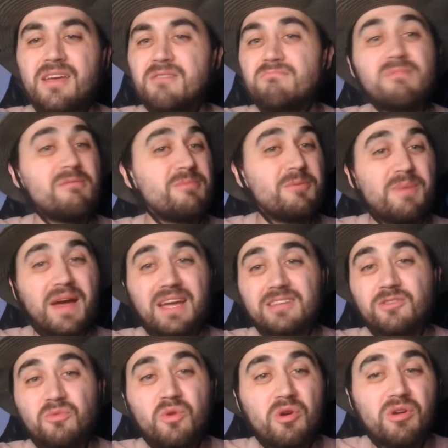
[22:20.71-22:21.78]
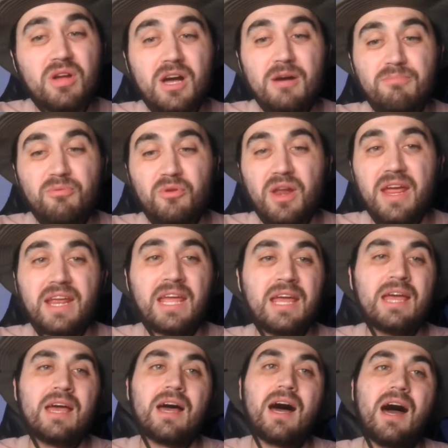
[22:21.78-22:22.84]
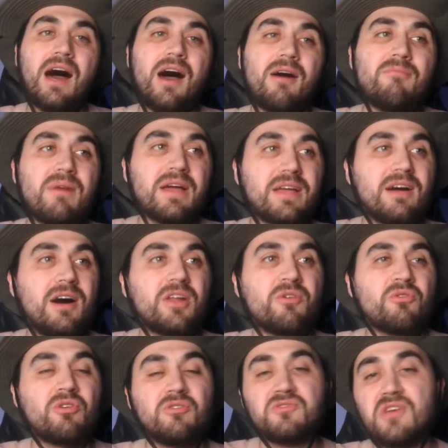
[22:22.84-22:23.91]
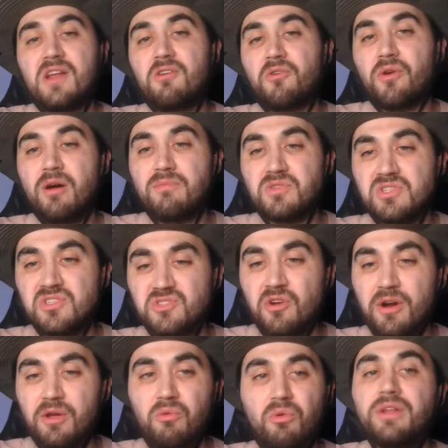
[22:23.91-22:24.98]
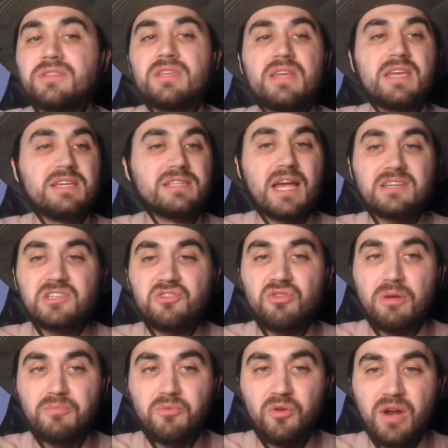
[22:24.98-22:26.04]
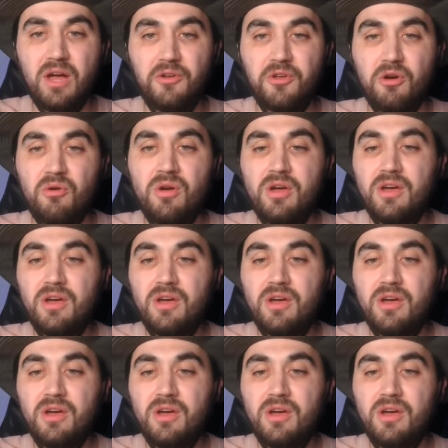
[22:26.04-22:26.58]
Remember back at the World Cup, we're like, oh my God, Gonzalo Ramos is starting. What? He's actually dropped Ronaldo.